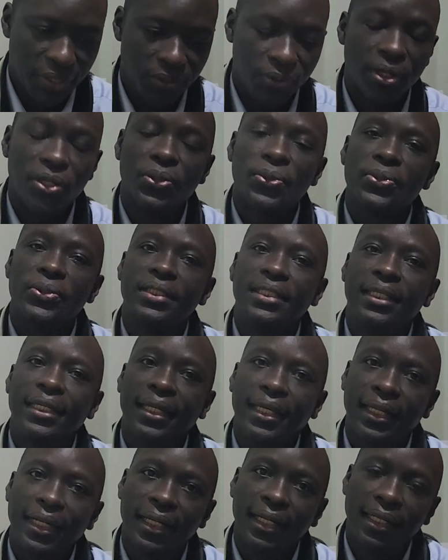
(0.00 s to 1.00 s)
You have to
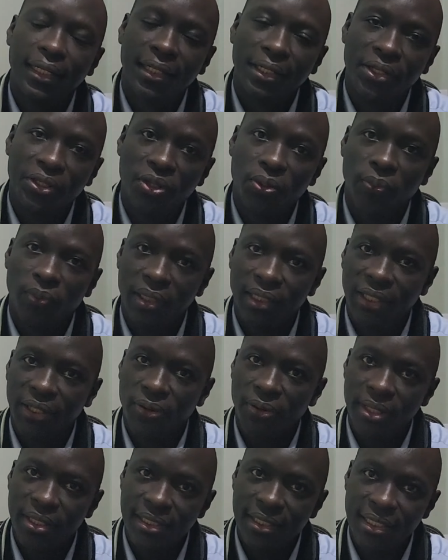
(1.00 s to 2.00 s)
scale your winning
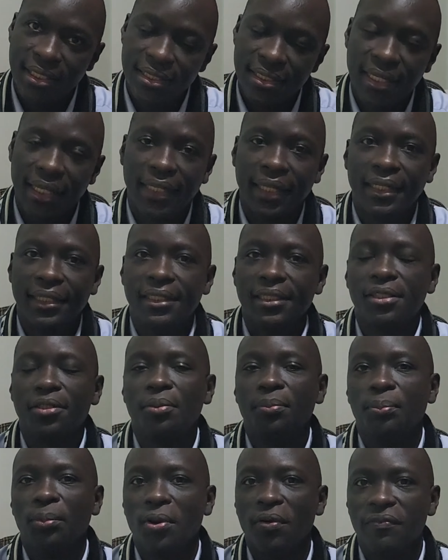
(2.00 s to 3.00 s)
audience and get
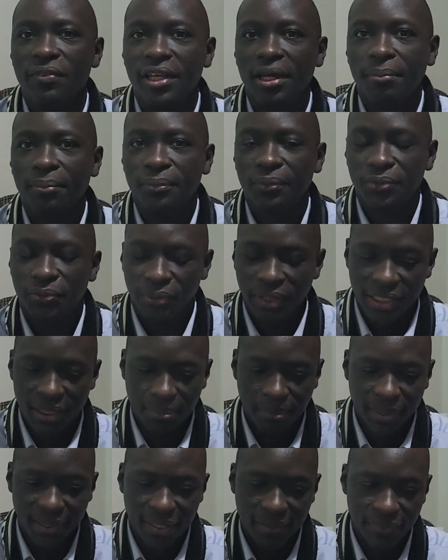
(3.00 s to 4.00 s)
more of them to
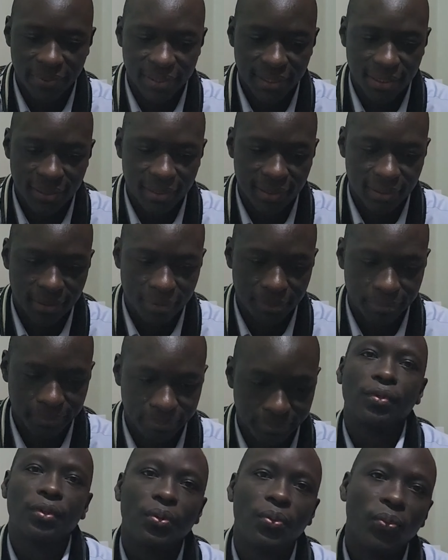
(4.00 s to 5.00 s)
get better results.
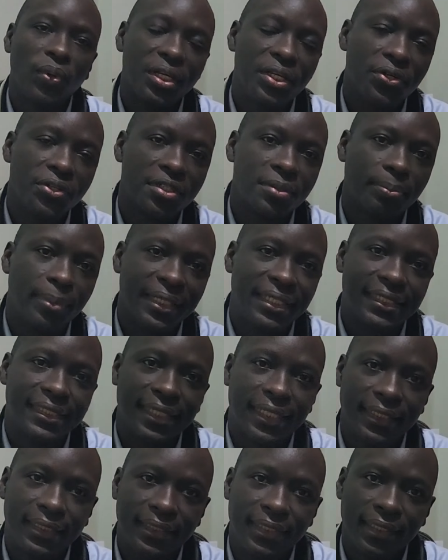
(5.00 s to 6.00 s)
When you're split
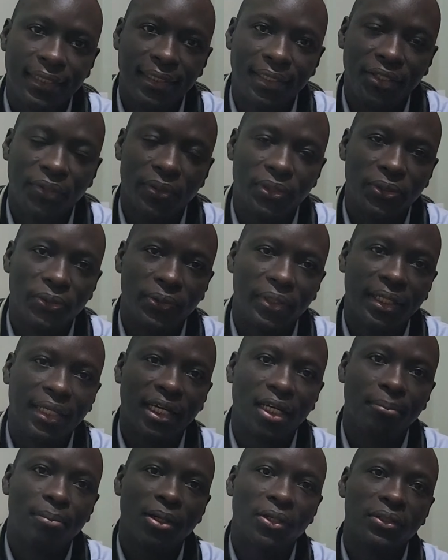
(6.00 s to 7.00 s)
testing, you want to
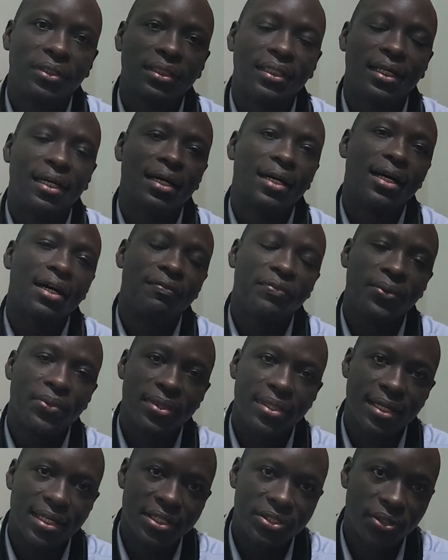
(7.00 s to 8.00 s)
think about a few
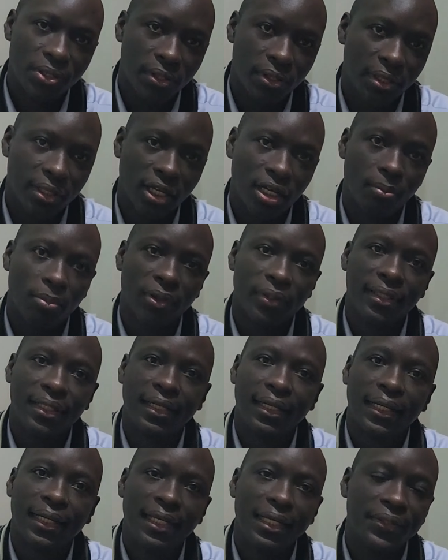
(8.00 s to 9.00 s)
things. You want to think about the
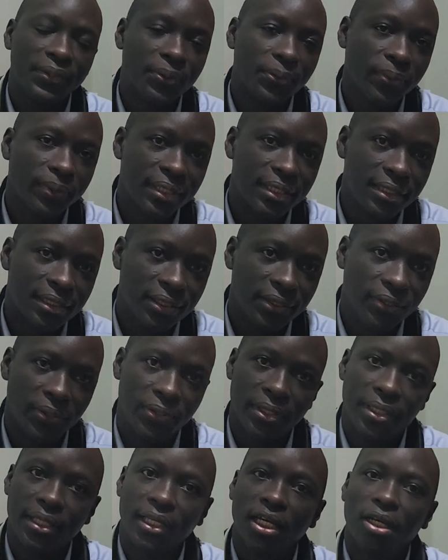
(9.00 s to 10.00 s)
click-through rate. You
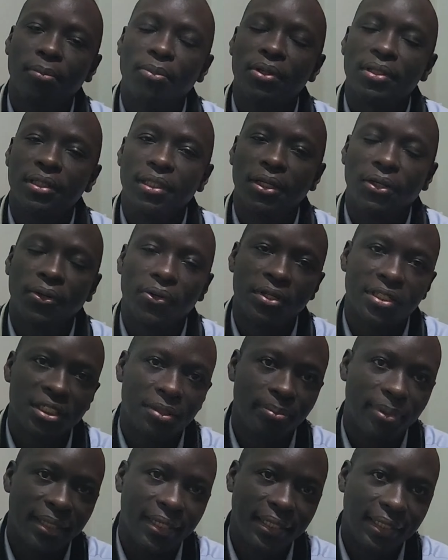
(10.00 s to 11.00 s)
want to think about the
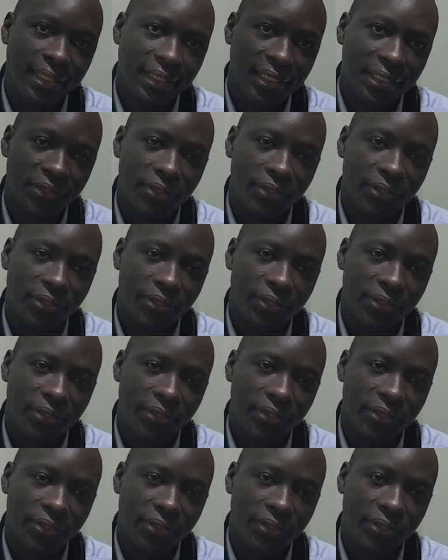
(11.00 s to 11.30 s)
cost per lead.